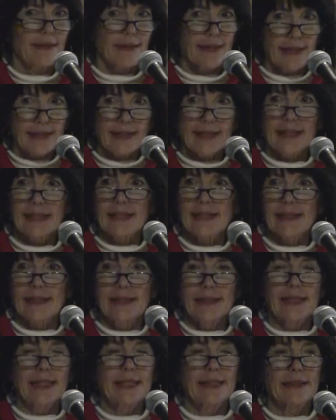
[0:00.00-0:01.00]
thing that
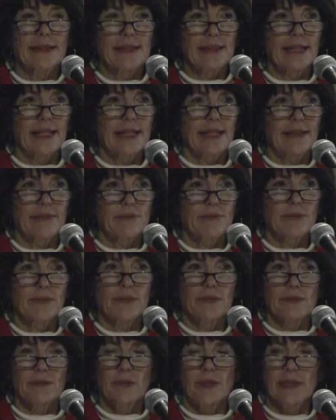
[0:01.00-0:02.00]
I, I have
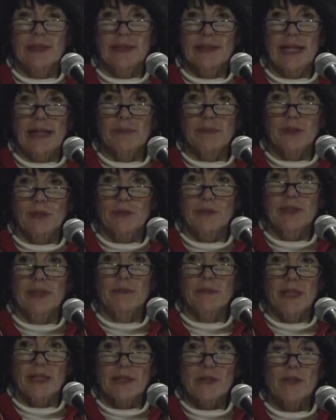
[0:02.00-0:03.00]
from the wild apple tree
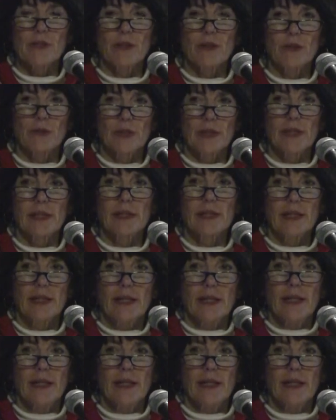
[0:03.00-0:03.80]
in Minnesota.